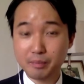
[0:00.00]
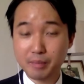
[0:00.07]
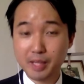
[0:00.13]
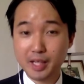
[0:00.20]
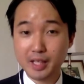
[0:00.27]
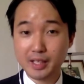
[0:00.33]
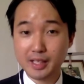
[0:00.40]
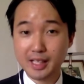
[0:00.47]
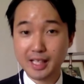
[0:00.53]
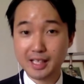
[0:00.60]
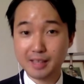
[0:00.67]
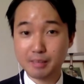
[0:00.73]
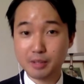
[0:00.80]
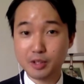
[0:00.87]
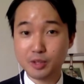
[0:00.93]
by the
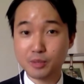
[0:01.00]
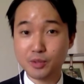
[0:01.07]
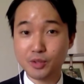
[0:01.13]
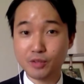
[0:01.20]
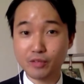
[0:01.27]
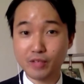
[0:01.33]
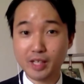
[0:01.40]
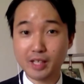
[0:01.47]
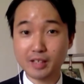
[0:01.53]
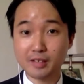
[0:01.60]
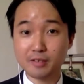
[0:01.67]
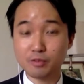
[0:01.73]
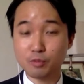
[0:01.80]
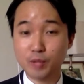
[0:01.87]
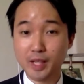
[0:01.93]
Catholic bishops of
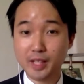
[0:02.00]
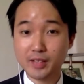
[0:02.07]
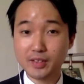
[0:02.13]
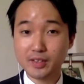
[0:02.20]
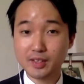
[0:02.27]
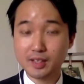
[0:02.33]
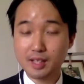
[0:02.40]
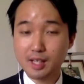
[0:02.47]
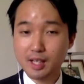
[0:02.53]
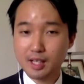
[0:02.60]
England and Wales,